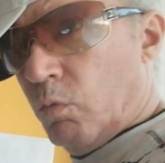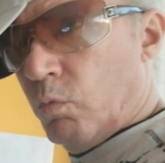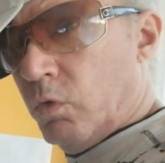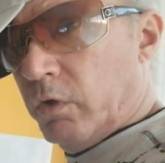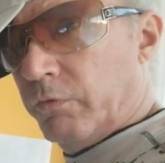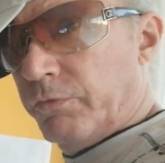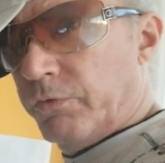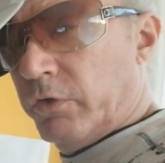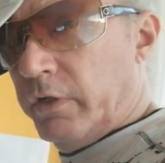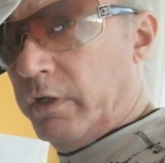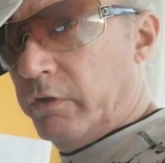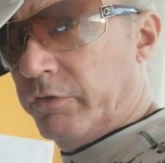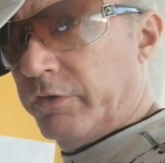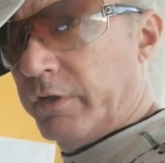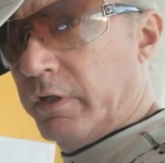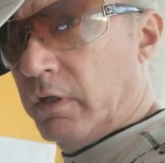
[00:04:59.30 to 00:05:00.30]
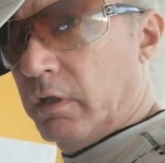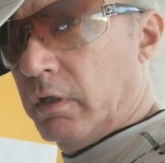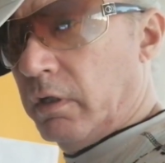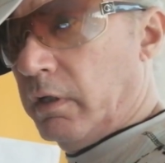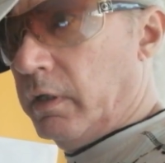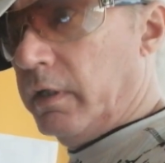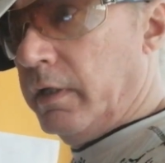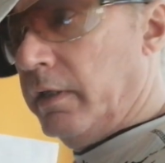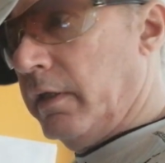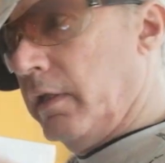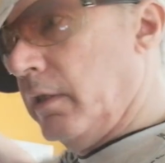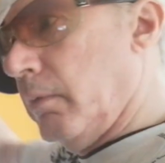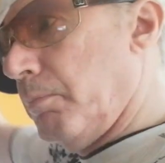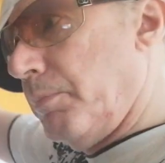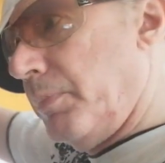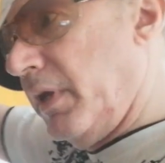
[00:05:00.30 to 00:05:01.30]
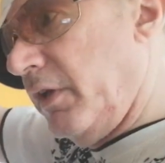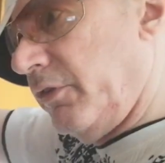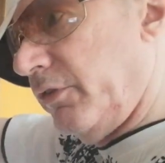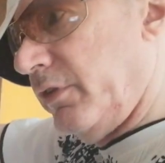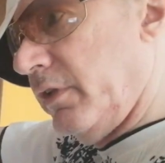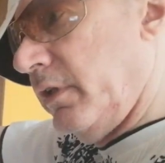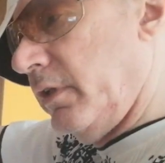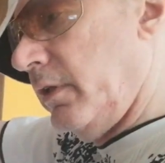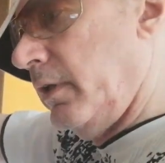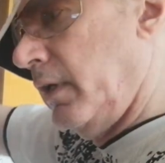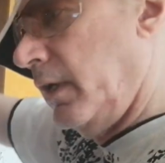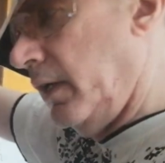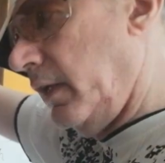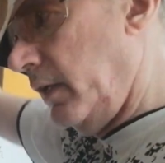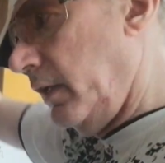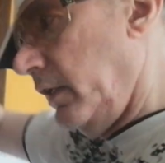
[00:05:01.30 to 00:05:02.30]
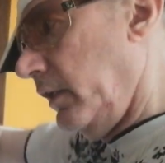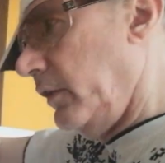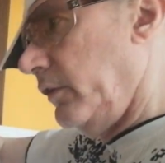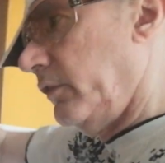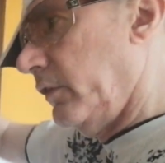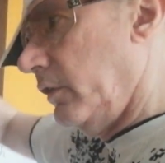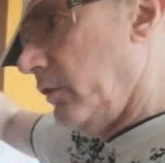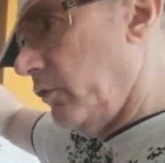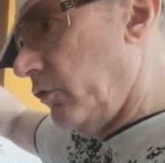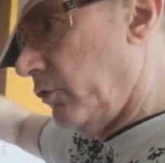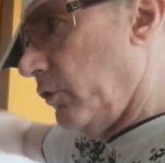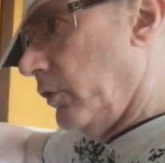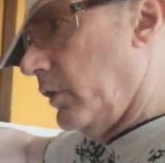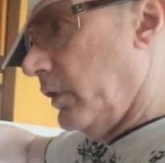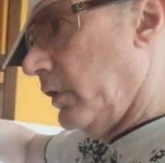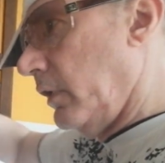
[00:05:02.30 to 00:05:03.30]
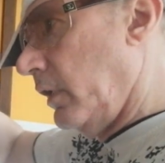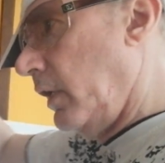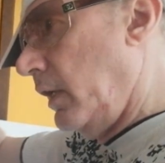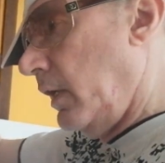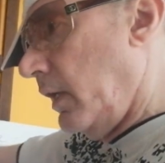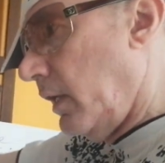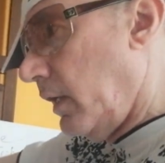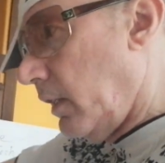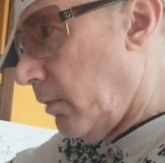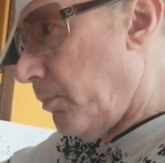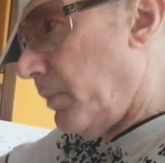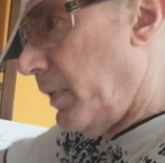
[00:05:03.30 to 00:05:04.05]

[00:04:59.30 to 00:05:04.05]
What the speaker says: one for each cylinder, and then the piston is inserted. And the